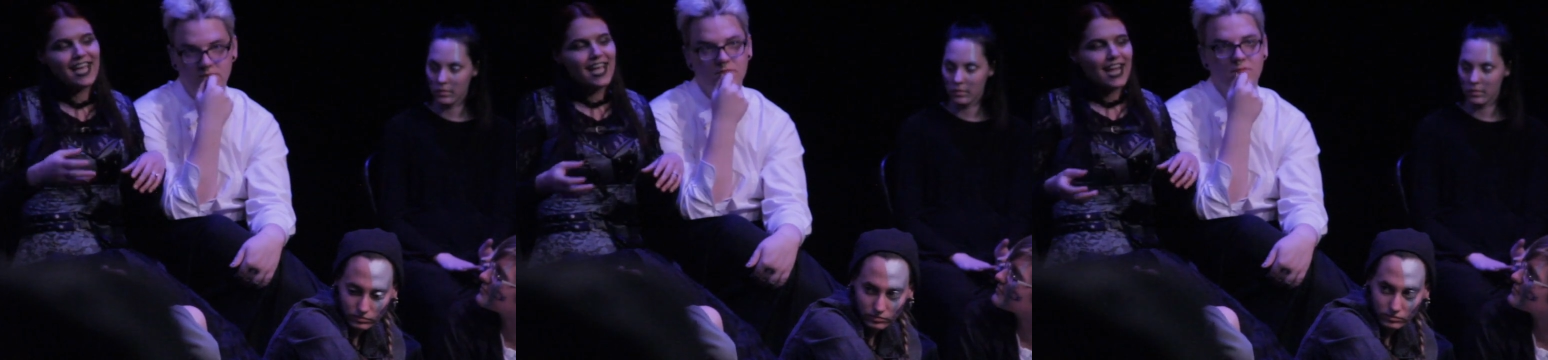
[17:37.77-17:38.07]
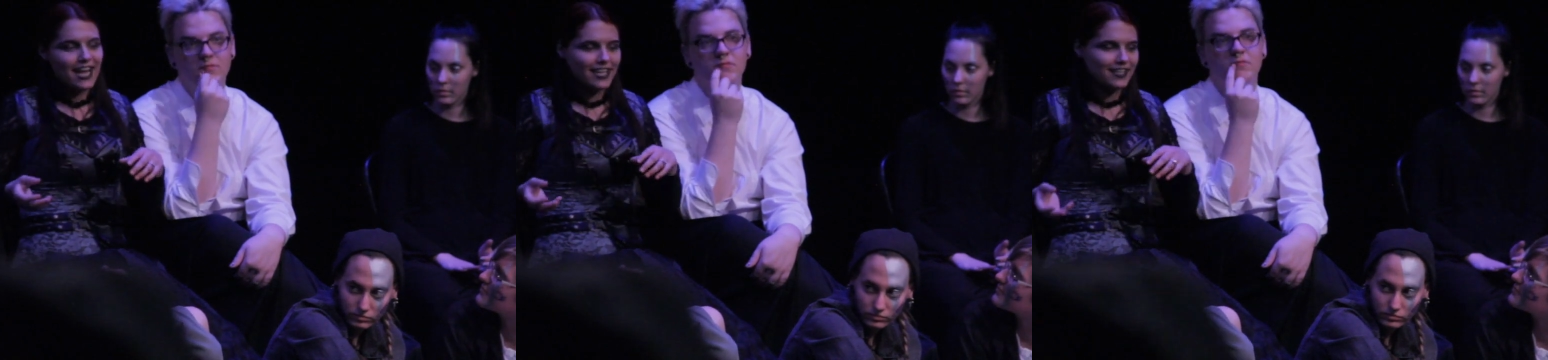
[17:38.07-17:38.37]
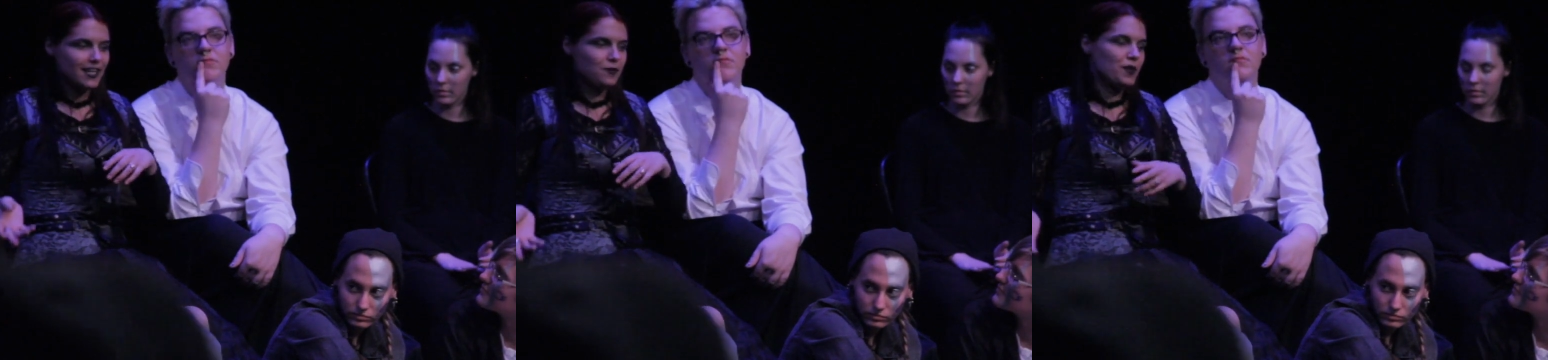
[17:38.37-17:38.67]
Speaker 1: and
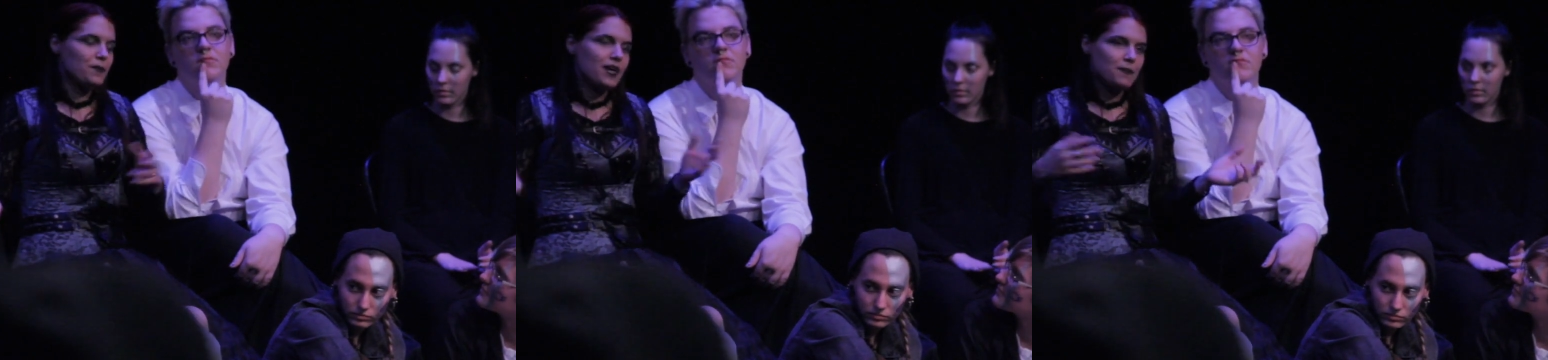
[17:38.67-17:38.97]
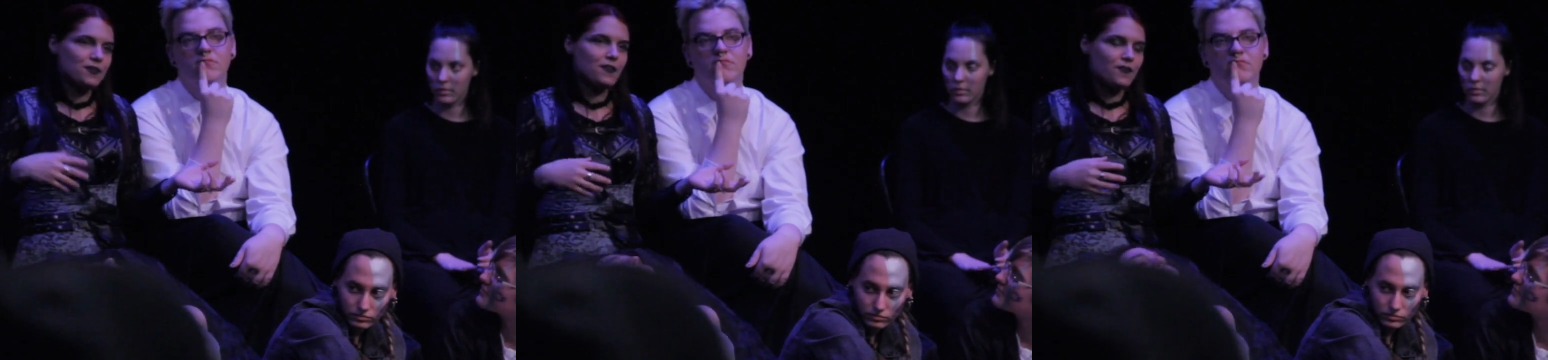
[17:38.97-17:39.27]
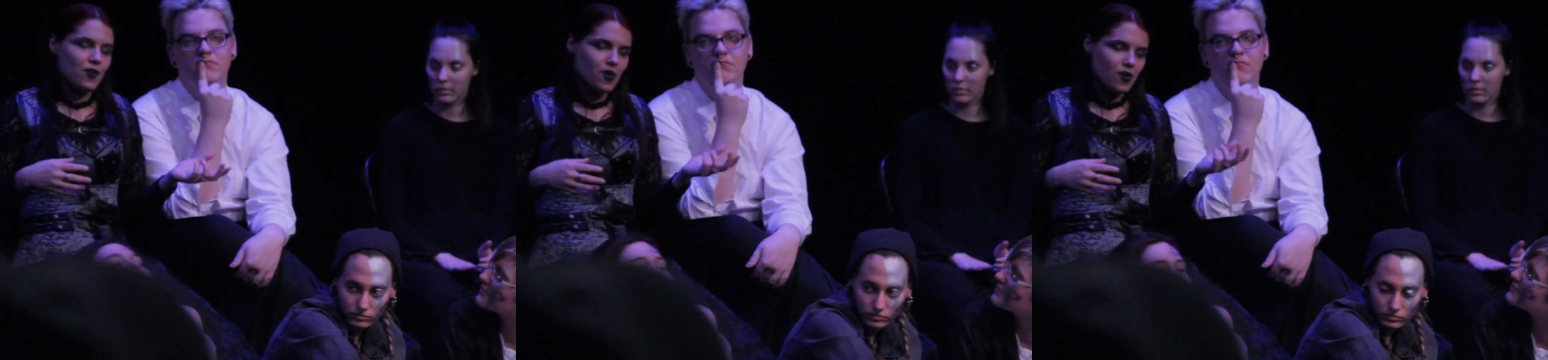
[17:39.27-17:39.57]
then we met up in the
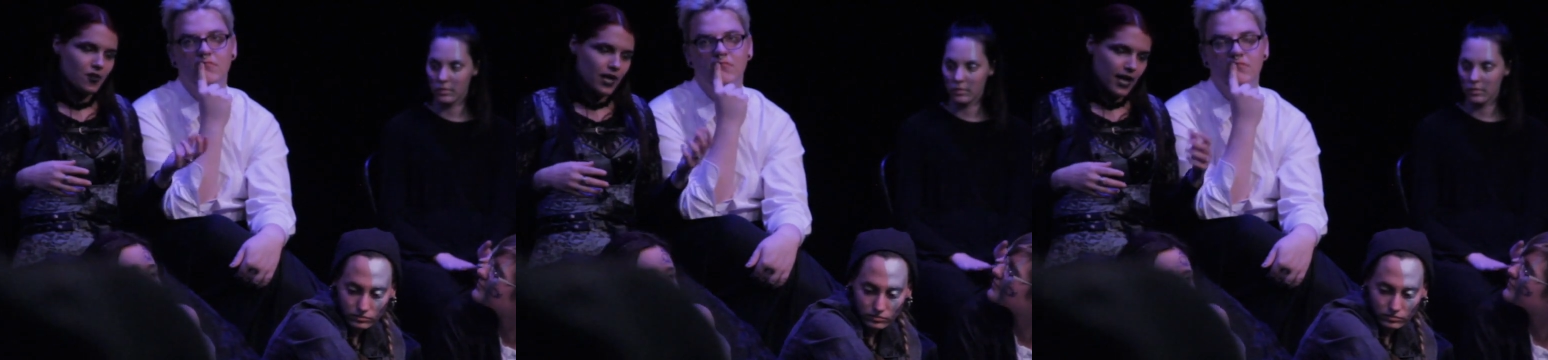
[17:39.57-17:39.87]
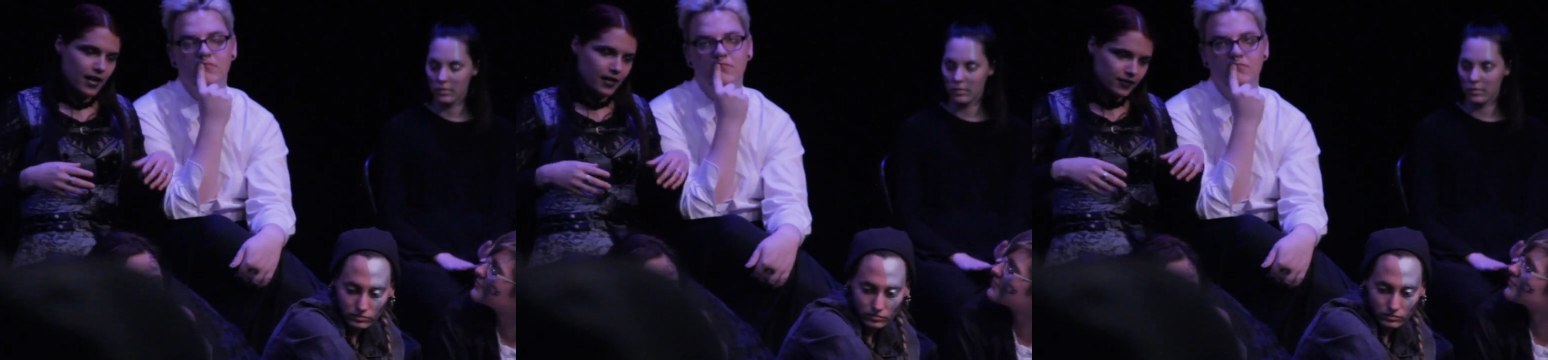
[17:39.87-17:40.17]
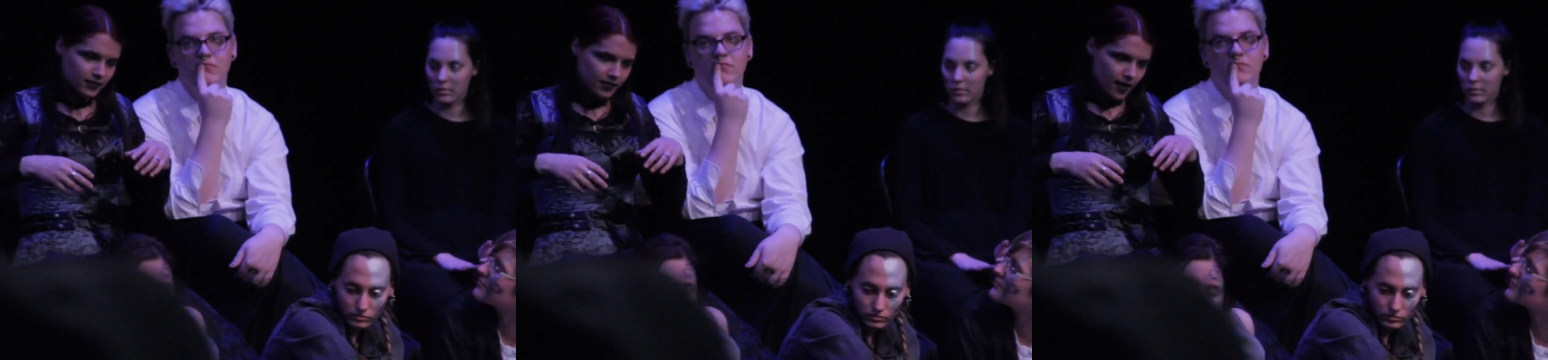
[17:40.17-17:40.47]
fall
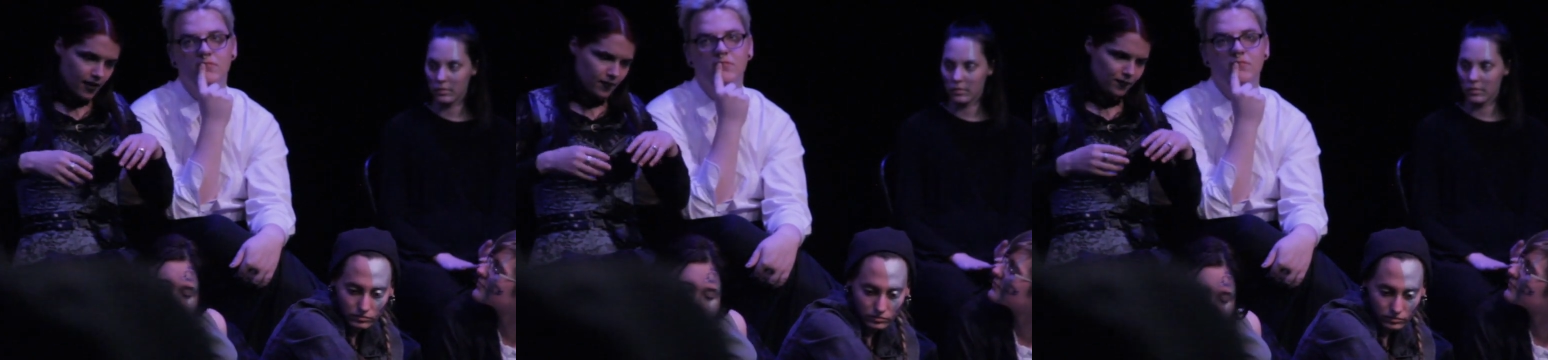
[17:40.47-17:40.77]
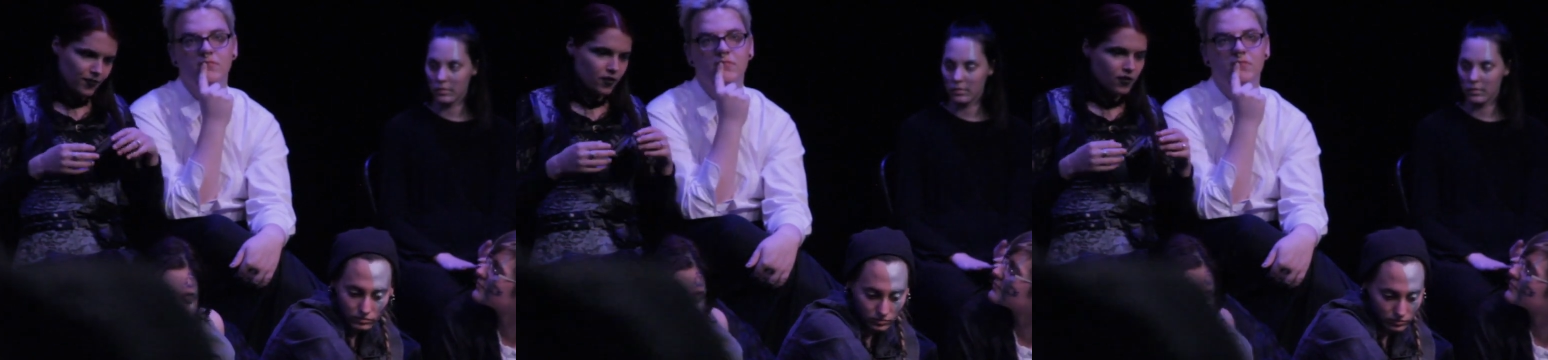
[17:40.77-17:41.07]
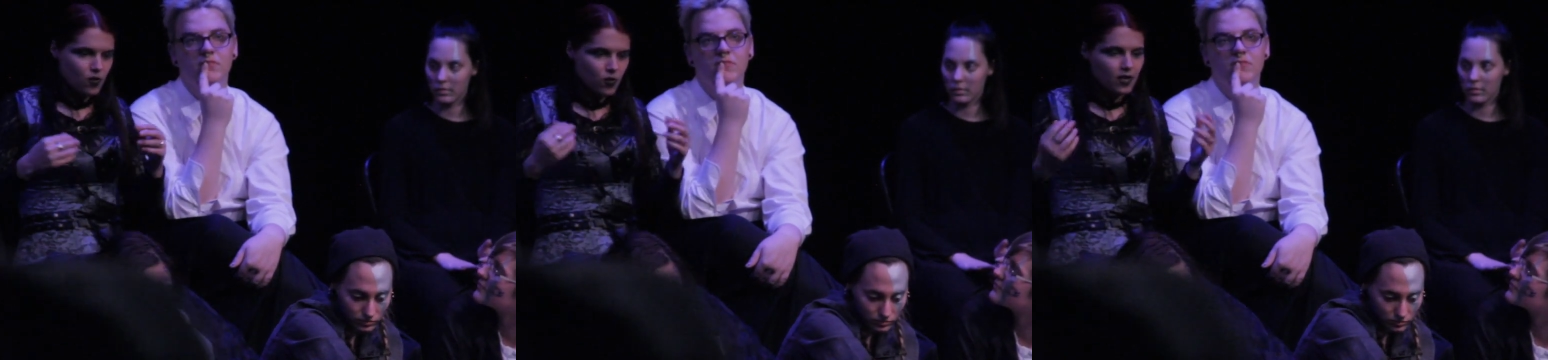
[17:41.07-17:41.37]
and um, the
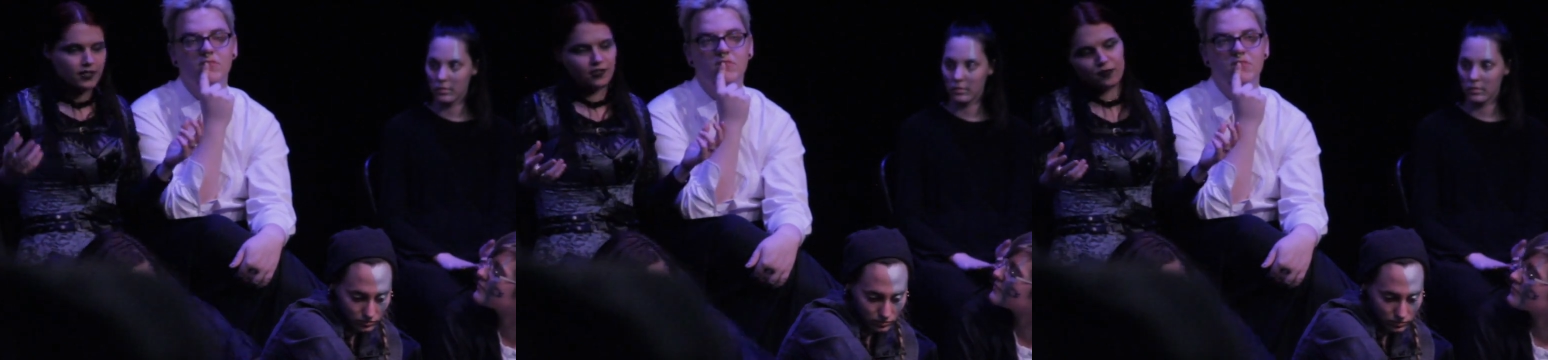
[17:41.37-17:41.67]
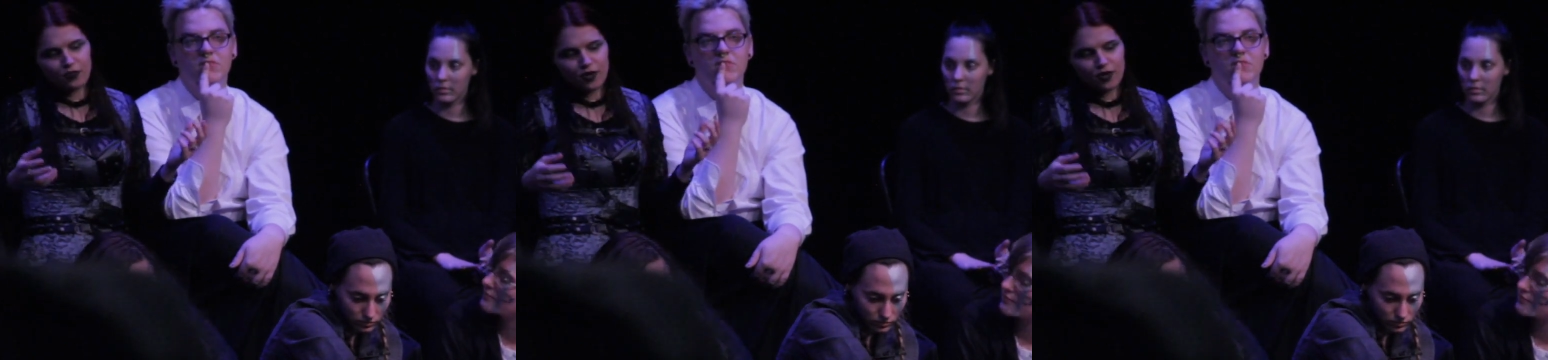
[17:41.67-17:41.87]
whole audition